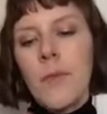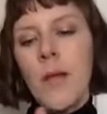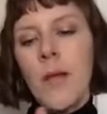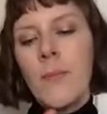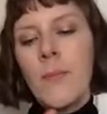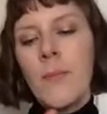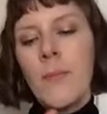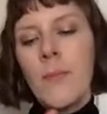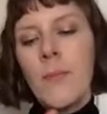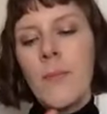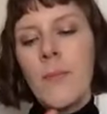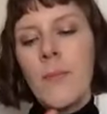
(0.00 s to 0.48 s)
And
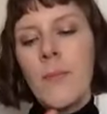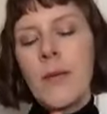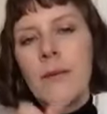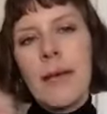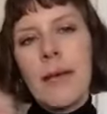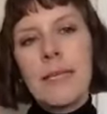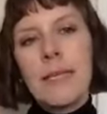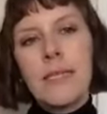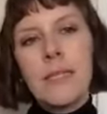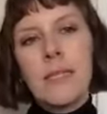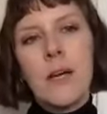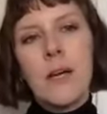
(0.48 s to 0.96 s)
we're going to
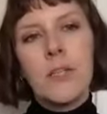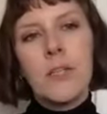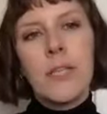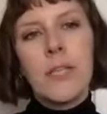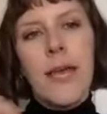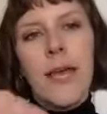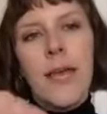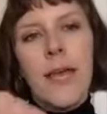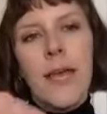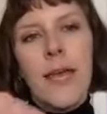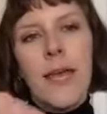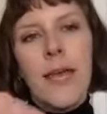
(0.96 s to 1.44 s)
massage
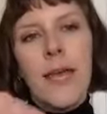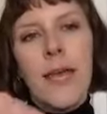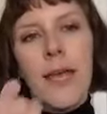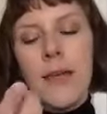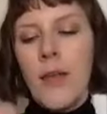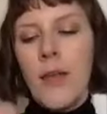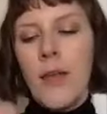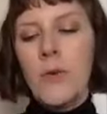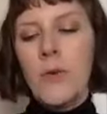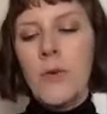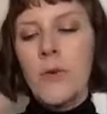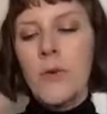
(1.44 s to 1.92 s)
that in.
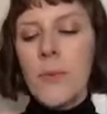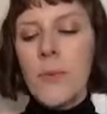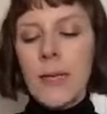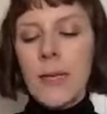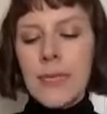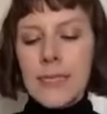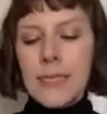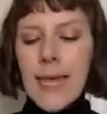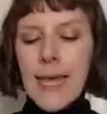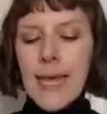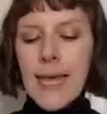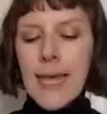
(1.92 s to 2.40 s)
And also we're
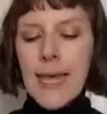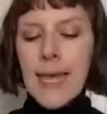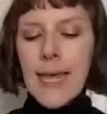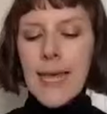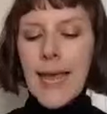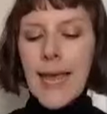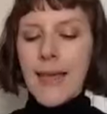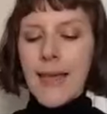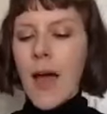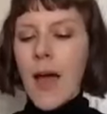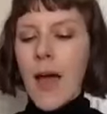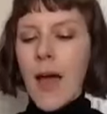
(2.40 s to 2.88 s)
going to
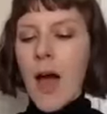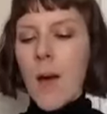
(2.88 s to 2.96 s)
take that